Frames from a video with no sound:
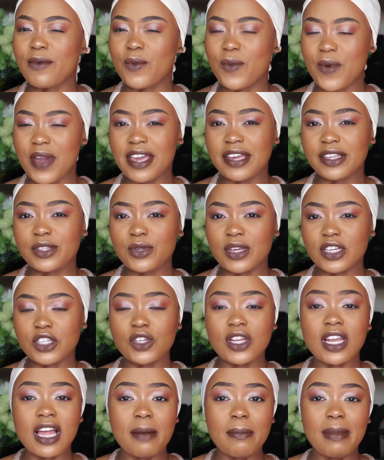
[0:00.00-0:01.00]
way to
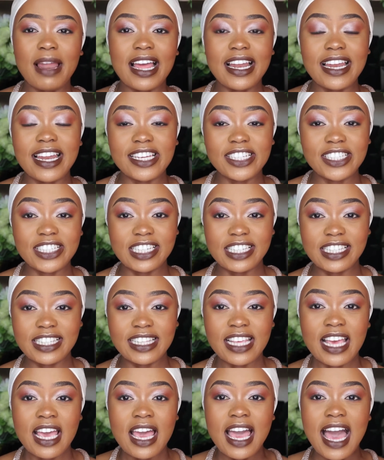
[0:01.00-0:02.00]
actually apply lashes.
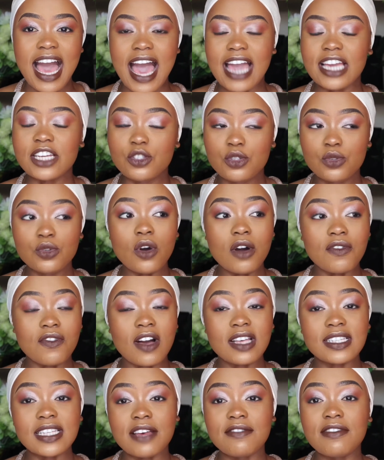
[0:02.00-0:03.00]
I do of
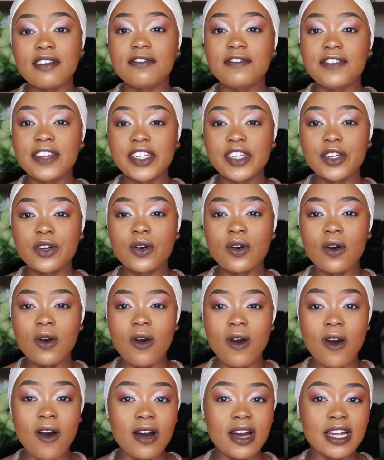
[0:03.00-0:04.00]
course have a video
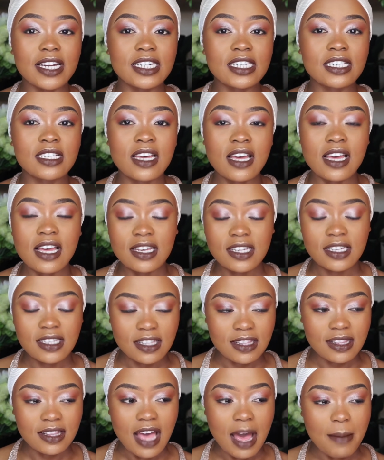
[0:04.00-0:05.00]
on
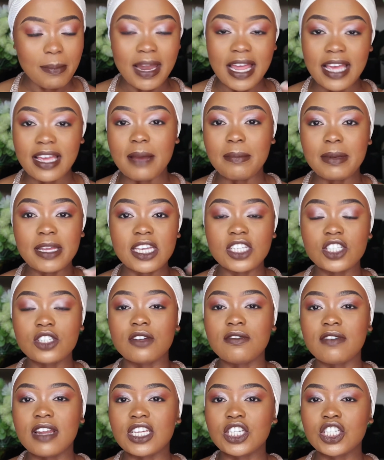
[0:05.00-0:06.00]
application
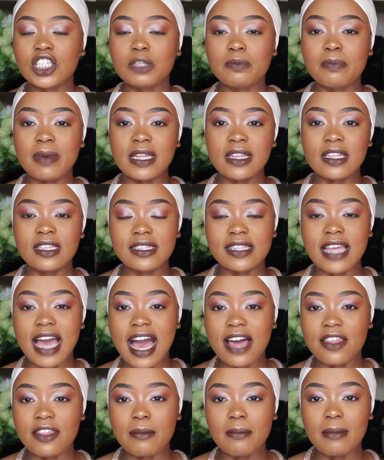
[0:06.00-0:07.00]
of lashes, but it's the
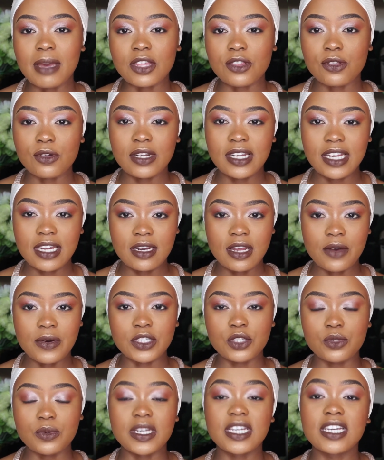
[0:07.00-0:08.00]
other method and I
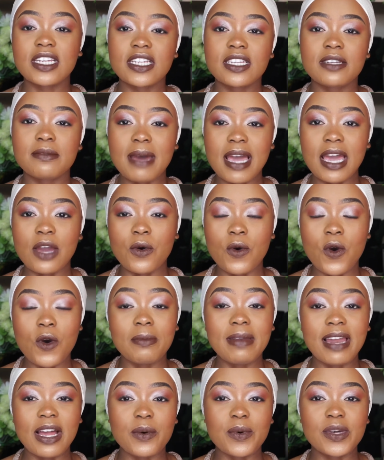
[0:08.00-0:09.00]
was doing it in my
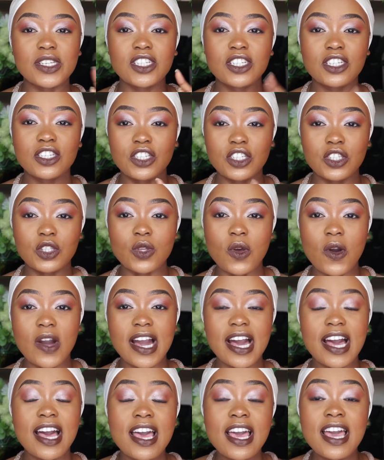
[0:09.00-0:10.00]
home language,
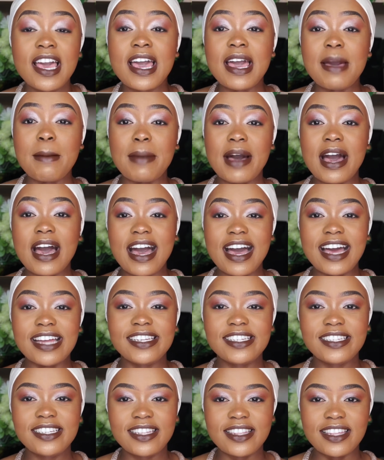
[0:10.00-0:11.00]
Xitsonga.
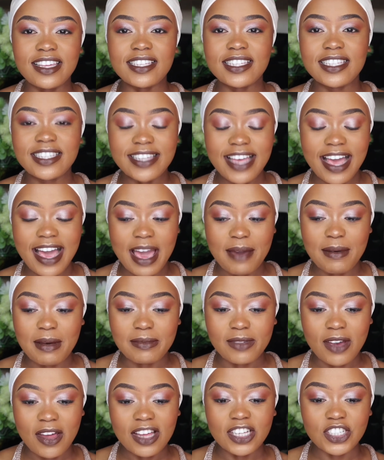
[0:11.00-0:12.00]
But this time
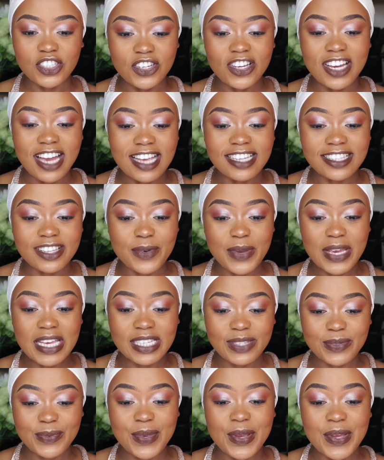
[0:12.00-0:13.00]
I'm gonna show you guys the
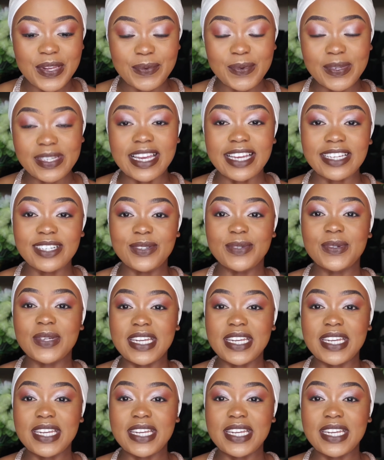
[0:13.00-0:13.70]
quickest way in which I do it